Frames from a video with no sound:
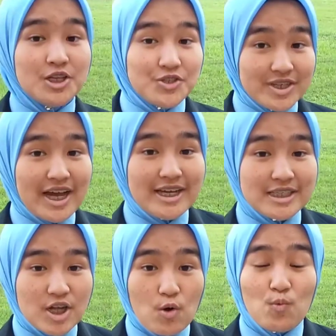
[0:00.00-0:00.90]
Did you
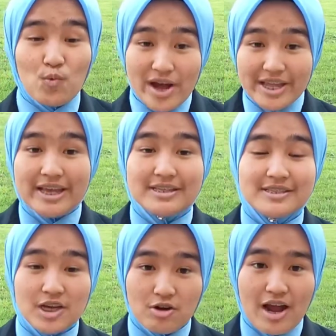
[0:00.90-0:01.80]
guys know what is
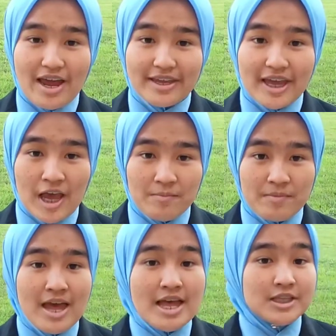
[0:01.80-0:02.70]
Zero Eye Cap?
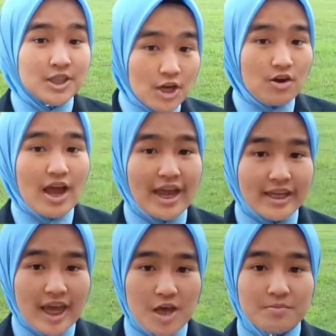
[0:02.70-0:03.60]
Zero
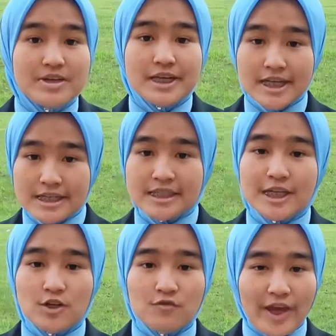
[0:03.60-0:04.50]
Eye Cap is
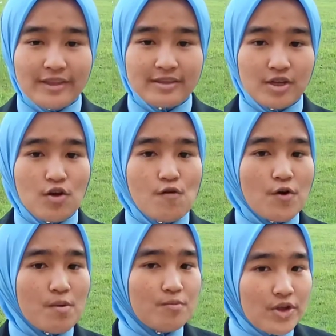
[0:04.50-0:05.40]
innovated
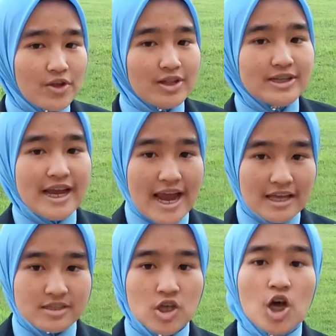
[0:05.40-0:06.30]
from regular
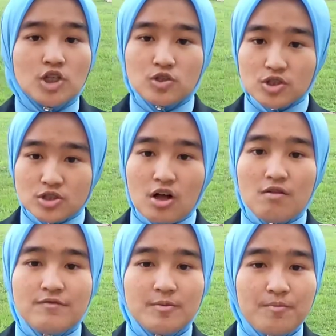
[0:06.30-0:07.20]
heads to
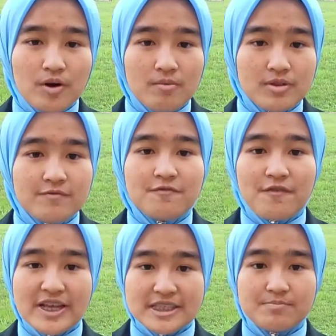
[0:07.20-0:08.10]
solve the problem
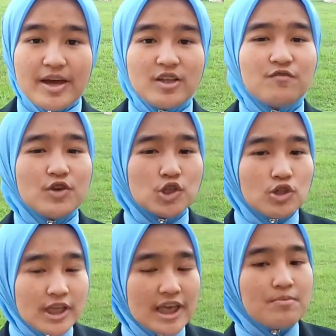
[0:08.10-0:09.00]
faced by the
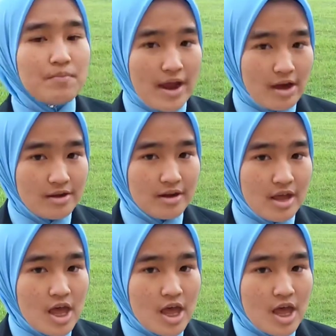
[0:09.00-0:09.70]
visually impaired.